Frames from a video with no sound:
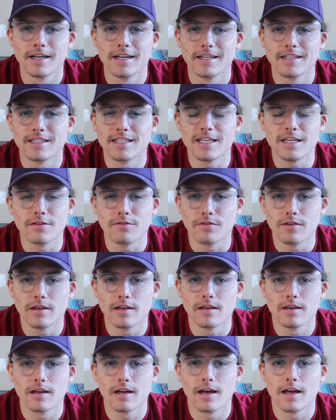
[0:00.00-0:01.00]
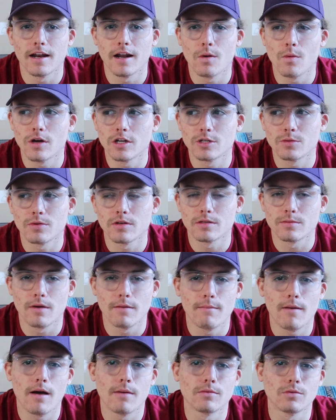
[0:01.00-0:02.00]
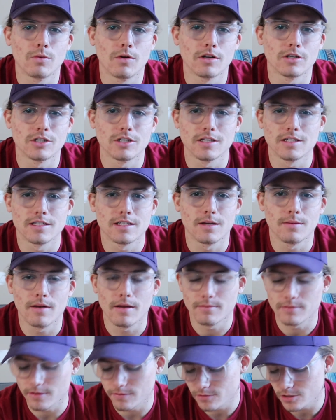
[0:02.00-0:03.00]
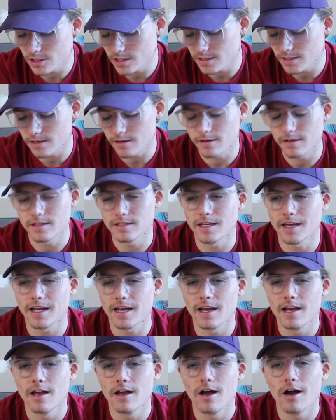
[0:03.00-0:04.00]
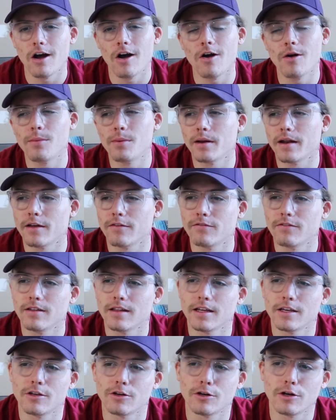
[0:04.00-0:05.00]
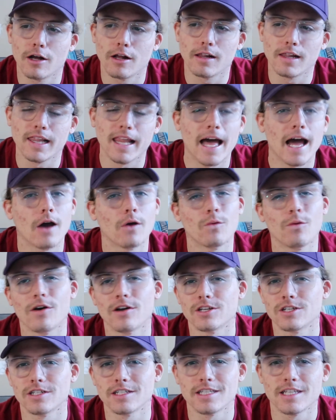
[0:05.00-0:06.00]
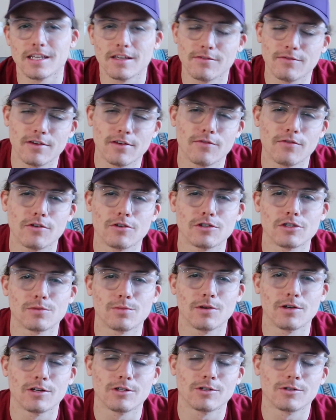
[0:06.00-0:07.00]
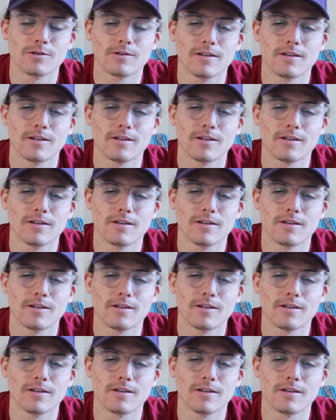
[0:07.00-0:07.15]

TV, and I watch it because my mom's watching it sometimes if she's there, and it's like, oh, but I feel like you're not allowed watching TV if you're spiritual.